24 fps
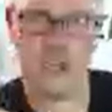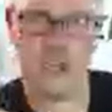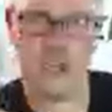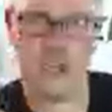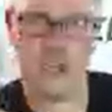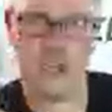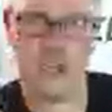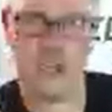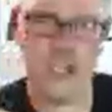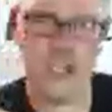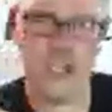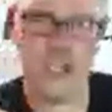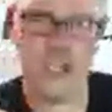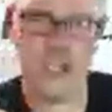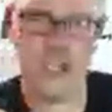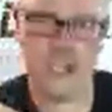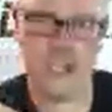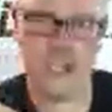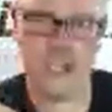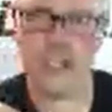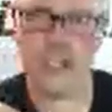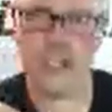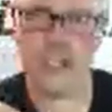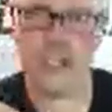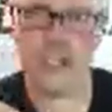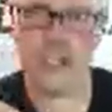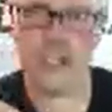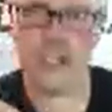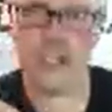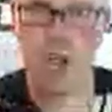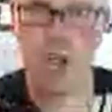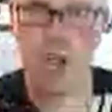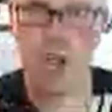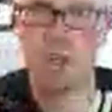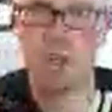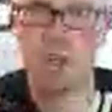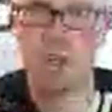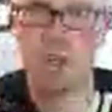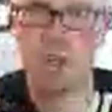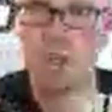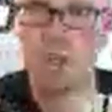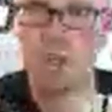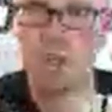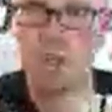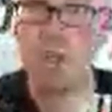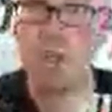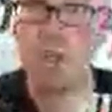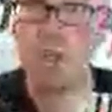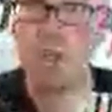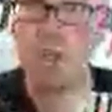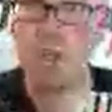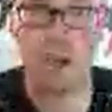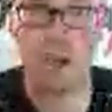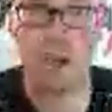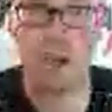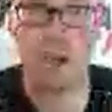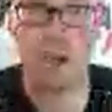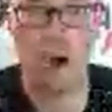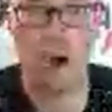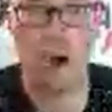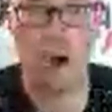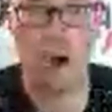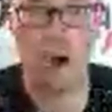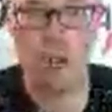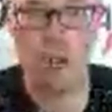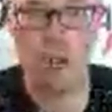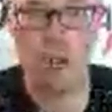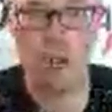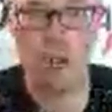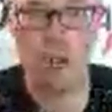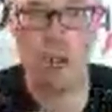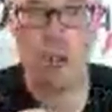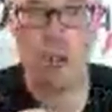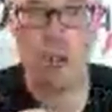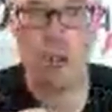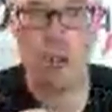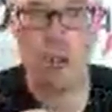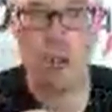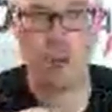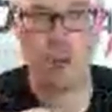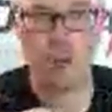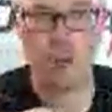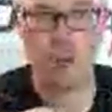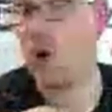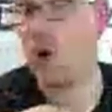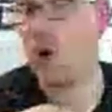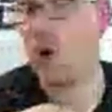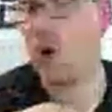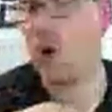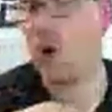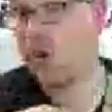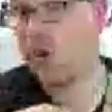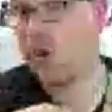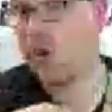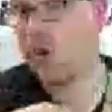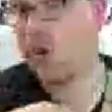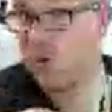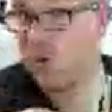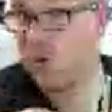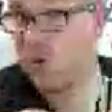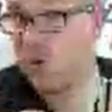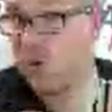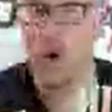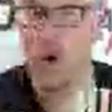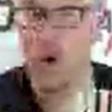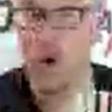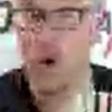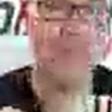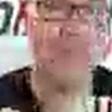6 springs. You'll get a soft, medium, and a hard, or firm, they call it firm,